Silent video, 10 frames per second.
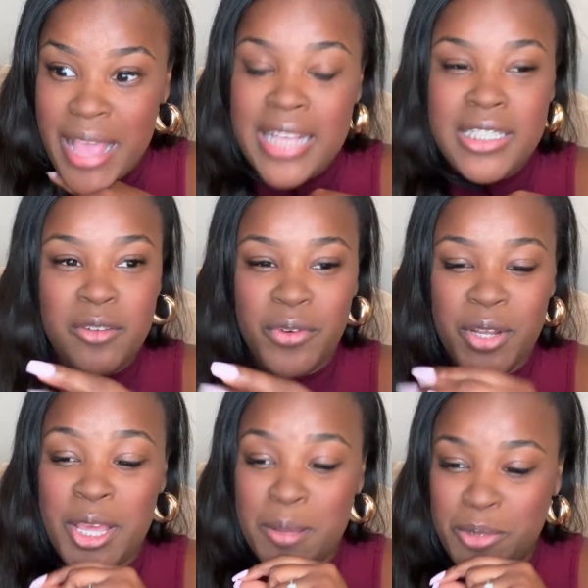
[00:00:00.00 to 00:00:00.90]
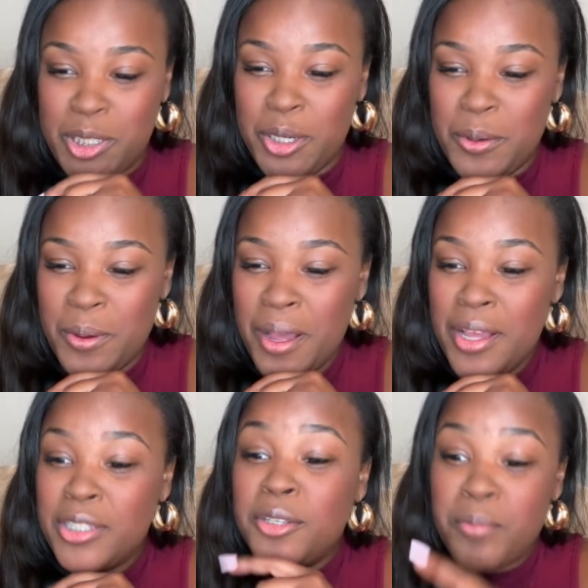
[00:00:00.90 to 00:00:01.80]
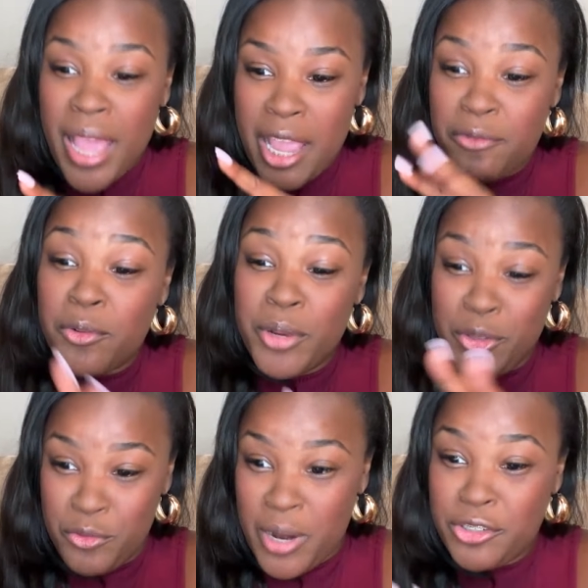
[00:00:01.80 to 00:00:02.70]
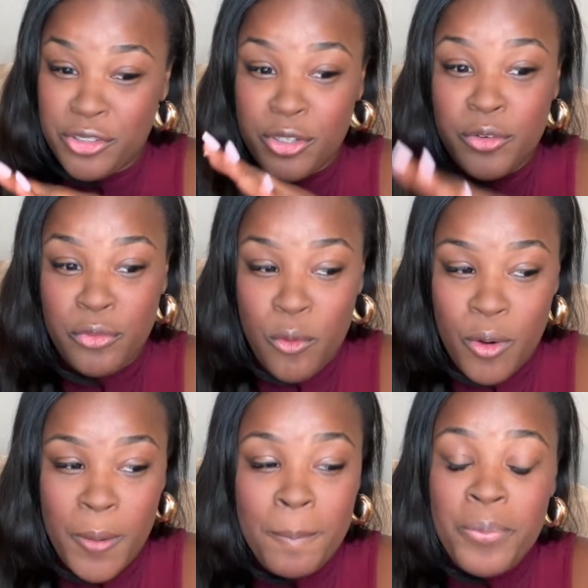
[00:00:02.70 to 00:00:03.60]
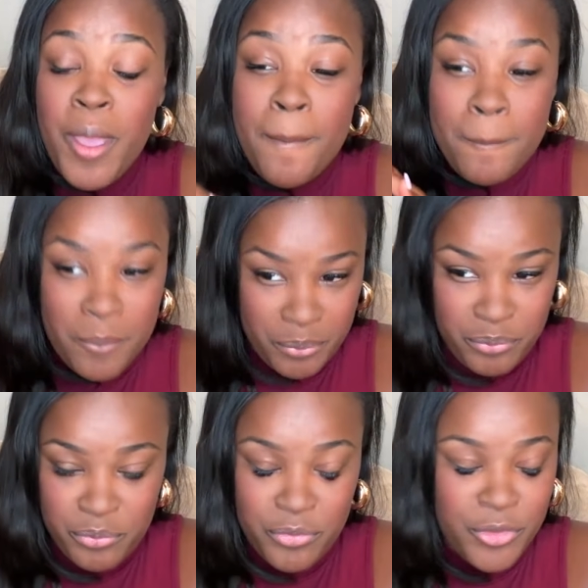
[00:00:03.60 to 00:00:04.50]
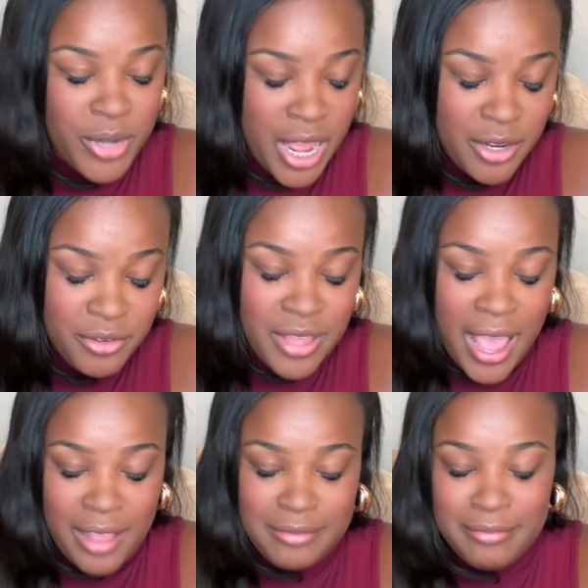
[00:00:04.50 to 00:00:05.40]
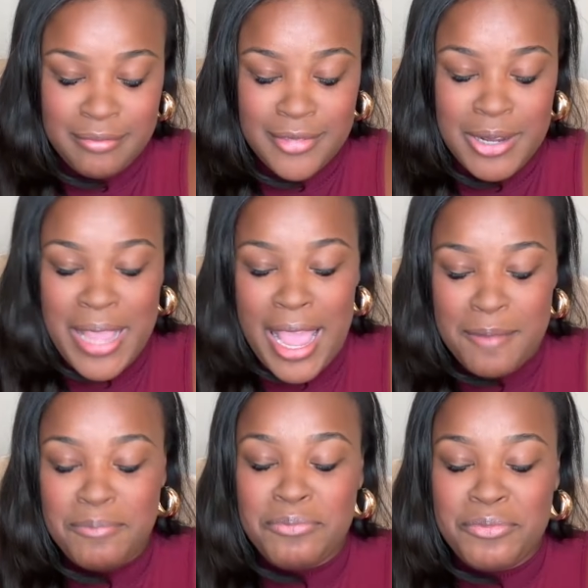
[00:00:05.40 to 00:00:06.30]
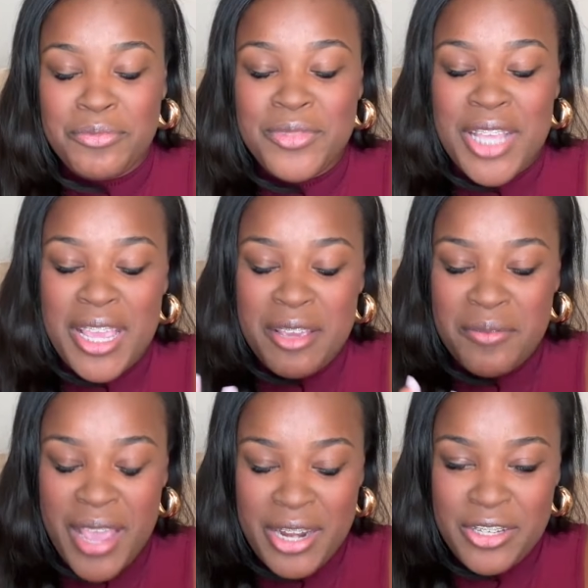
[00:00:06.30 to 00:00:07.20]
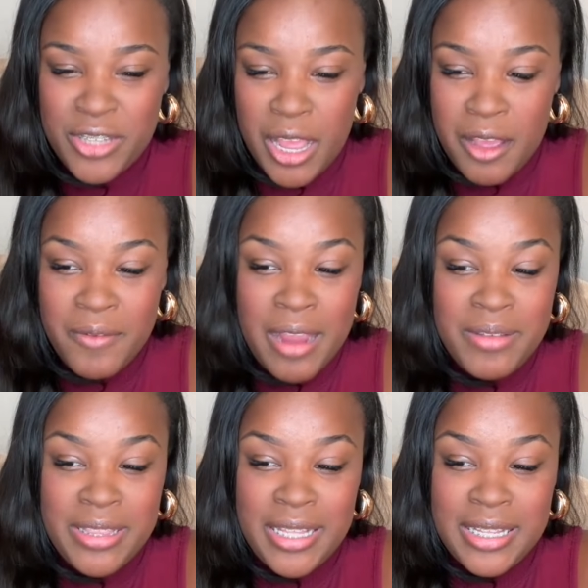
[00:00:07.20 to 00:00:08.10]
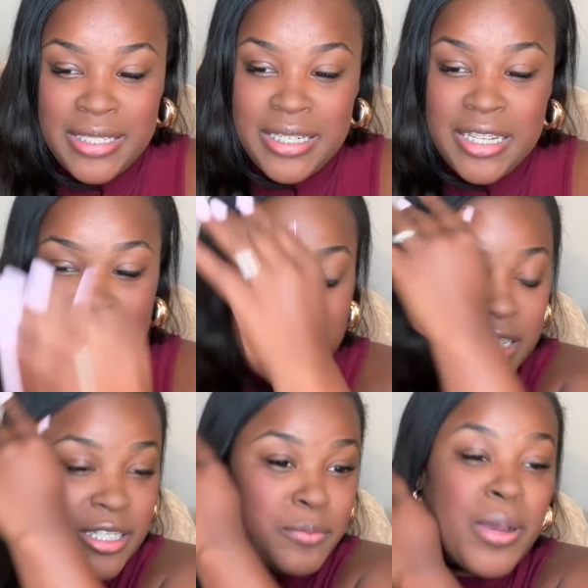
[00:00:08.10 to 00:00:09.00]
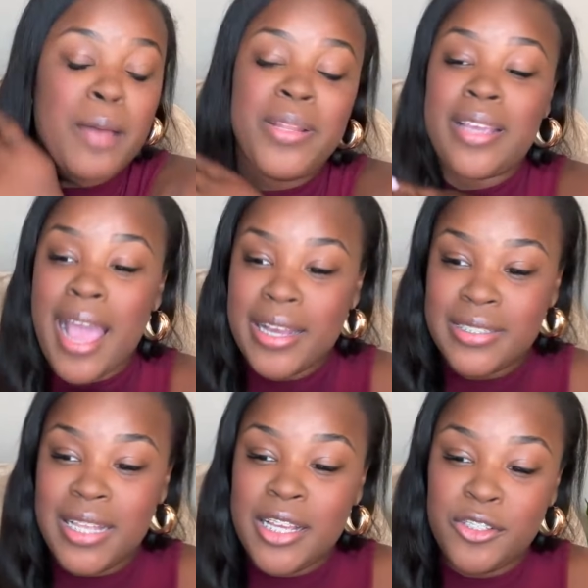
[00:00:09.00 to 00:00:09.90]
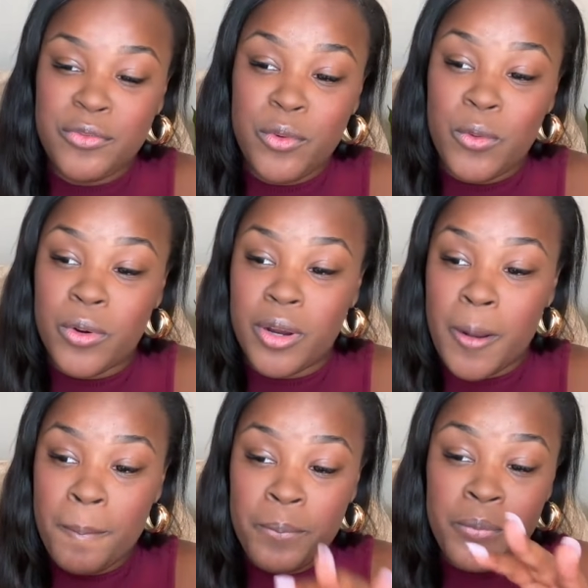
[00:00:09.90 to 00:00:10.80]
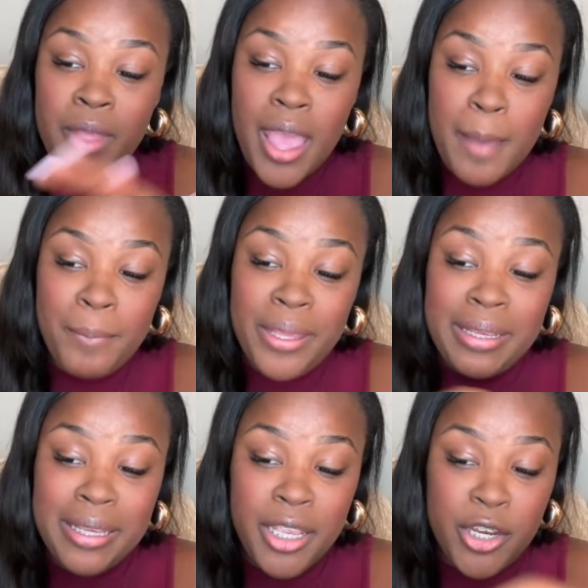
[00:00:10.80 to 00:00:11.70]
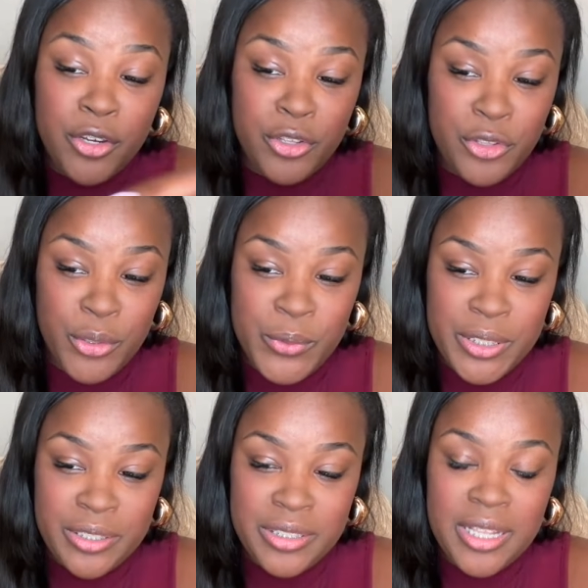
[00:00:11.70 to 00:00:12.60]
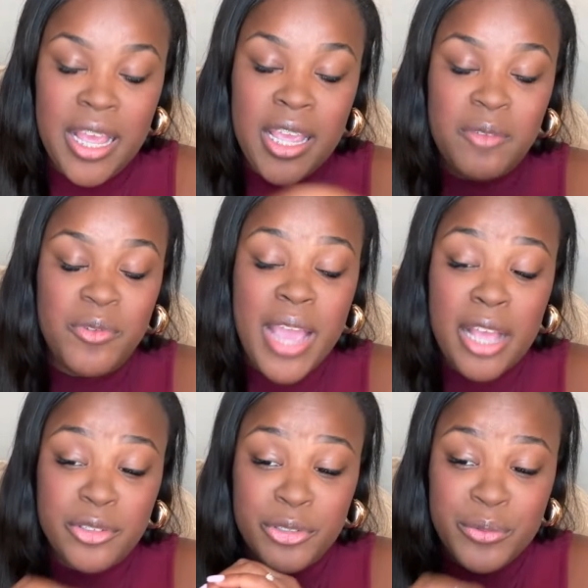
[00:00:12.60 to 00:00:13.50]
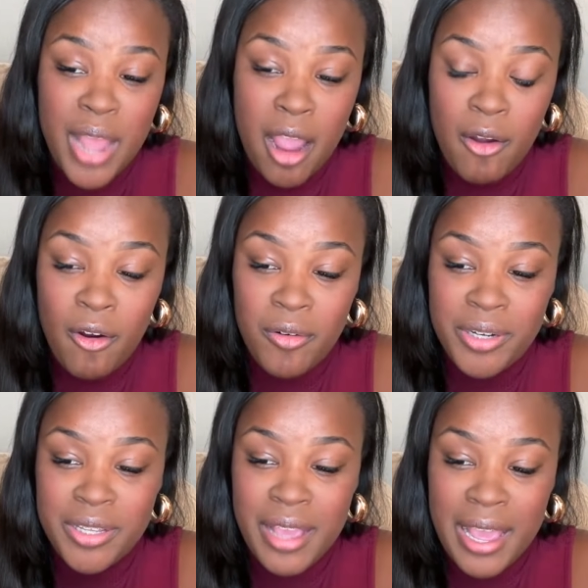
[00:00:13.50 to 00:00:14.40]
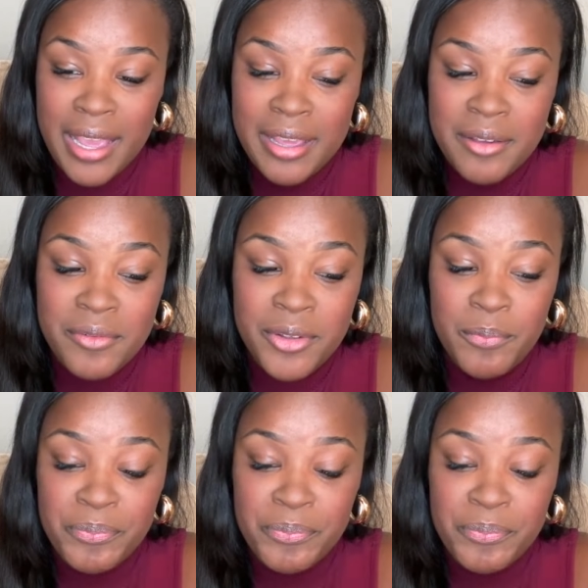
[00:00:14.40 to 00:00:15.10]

asking for them to pay for what you registered for. Do not do that. Okay. Take advantage of everything that's in there that is public access for Epic end users. If you guys do not already have